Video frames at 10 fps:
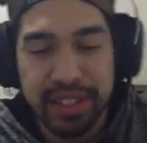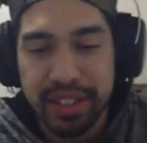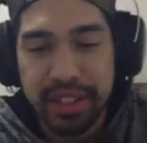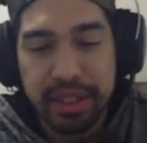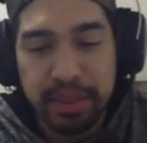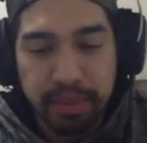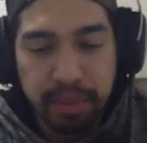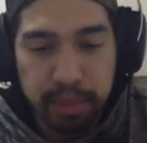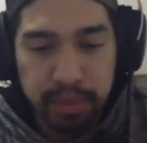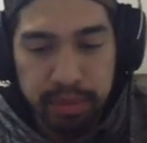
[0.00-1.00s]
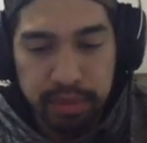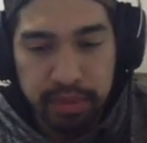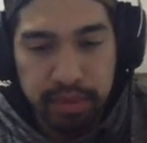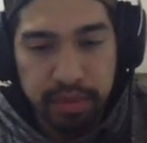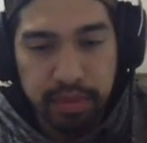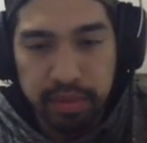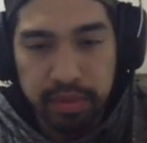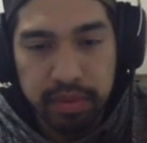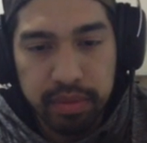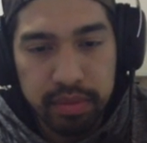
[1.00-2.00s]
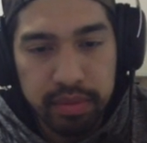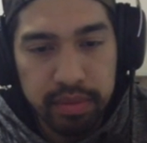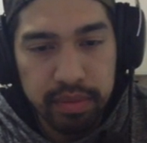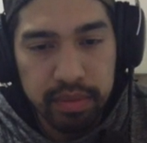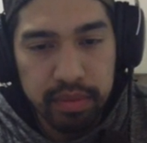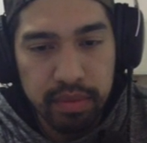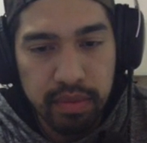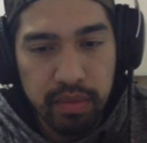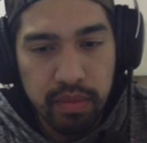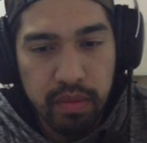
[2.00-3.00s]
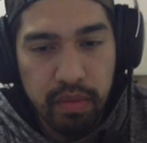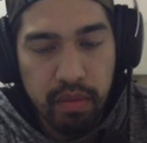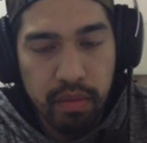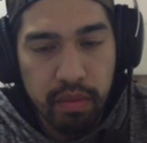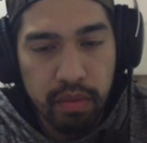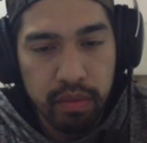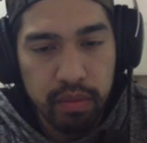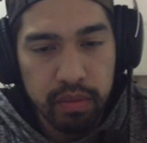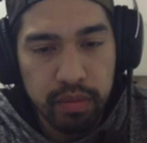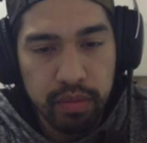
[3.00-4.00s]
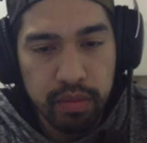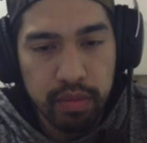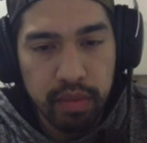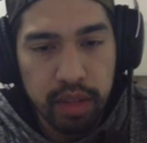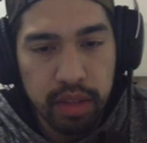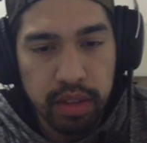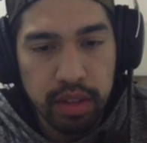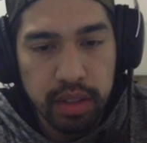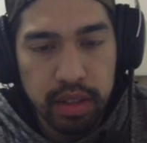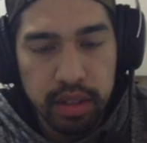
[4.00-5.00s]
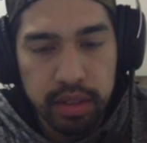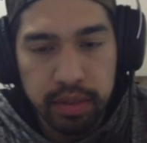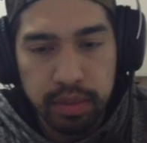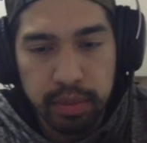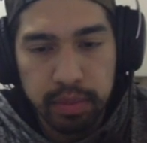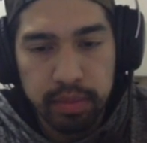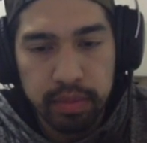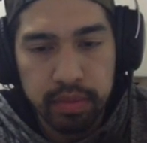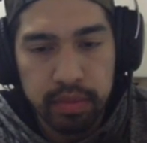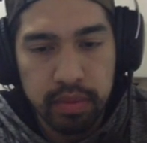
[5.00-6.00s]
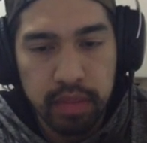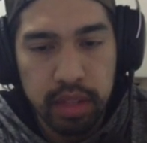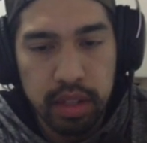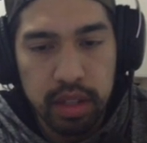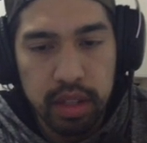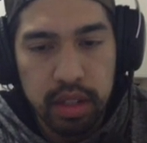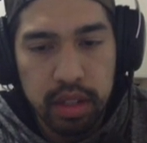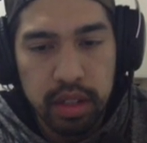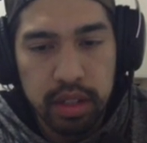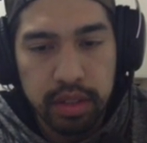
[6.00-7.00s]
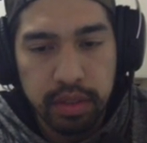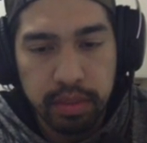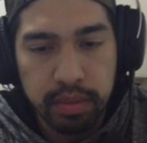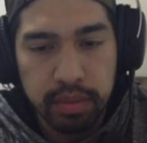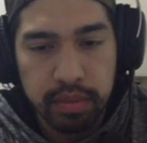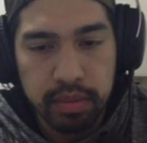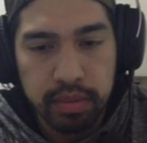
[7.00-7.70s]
(silence)